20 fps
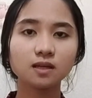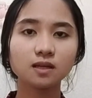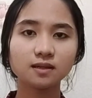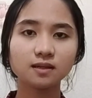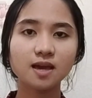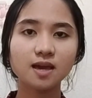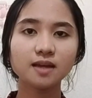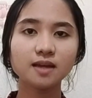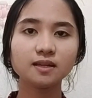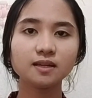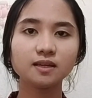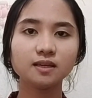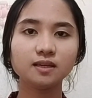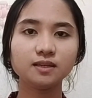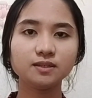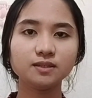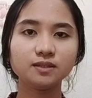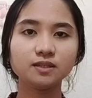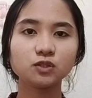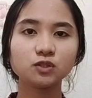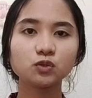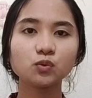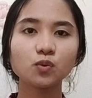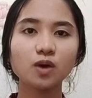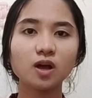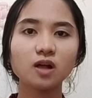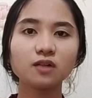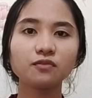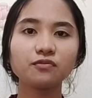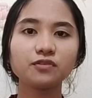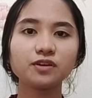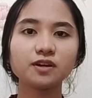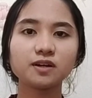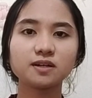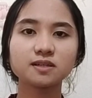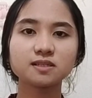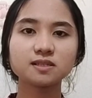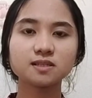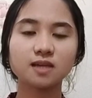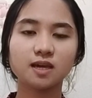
Then in the 12 years